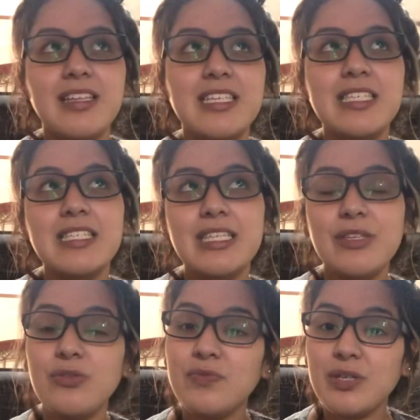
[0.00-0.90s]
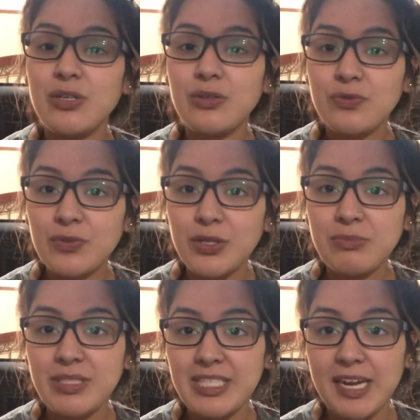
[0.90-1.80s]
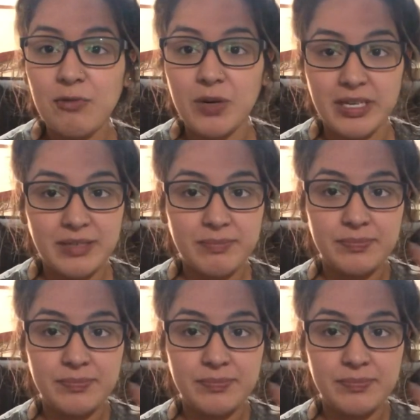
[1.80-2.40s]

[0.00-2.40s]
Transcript: This is a little video from day one.